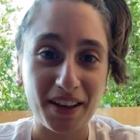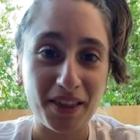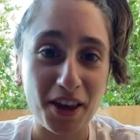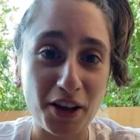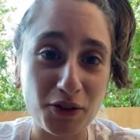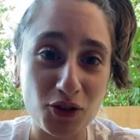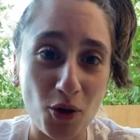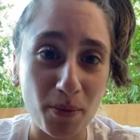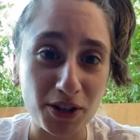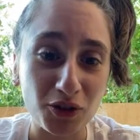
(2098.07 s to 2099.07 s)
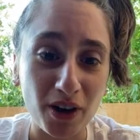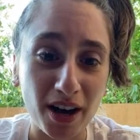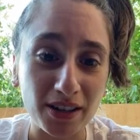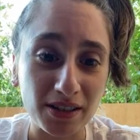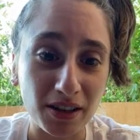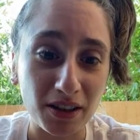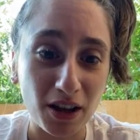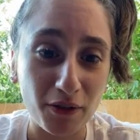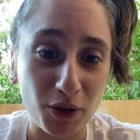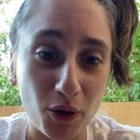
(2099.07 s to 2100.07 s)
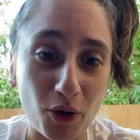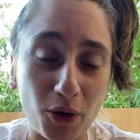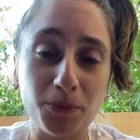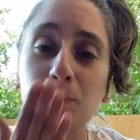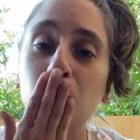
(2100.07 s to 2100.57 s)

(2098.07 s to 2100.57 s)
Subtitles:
Thank you so much, you guys. Love you all.